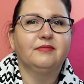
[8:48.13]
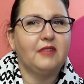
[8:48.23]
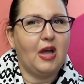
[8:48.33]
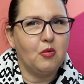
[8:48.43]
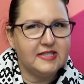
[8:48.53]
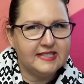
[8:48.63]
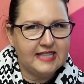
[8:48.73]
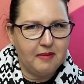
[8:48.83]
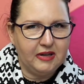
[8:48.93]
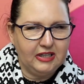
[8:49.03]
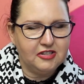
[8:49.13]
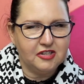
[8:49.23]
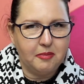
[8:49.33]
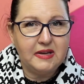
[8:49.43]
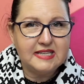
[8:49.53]
Now we step
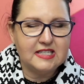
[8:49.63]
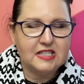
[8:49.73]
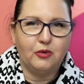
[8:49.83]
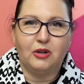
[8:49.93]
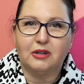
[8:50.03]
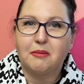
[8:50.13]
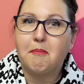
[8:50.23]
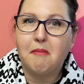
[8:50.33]
into the business world.